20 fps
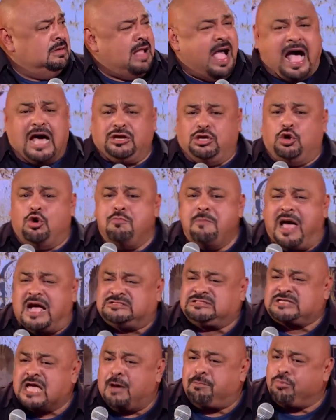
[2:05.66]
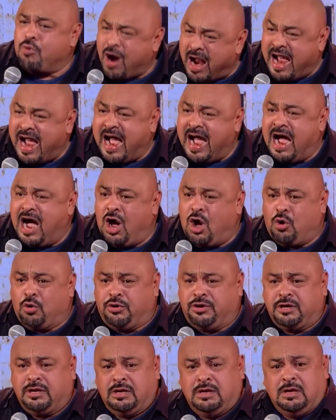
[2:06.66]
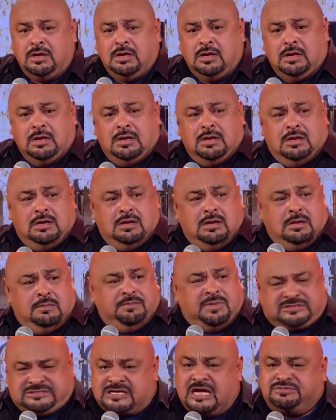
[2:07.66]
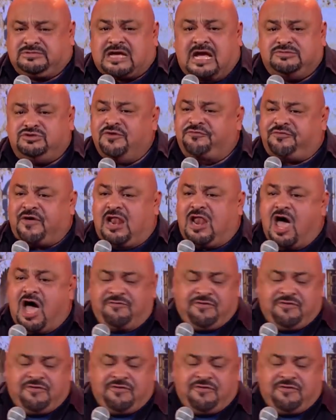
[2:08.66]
How do you mess up round? But sometimes you fell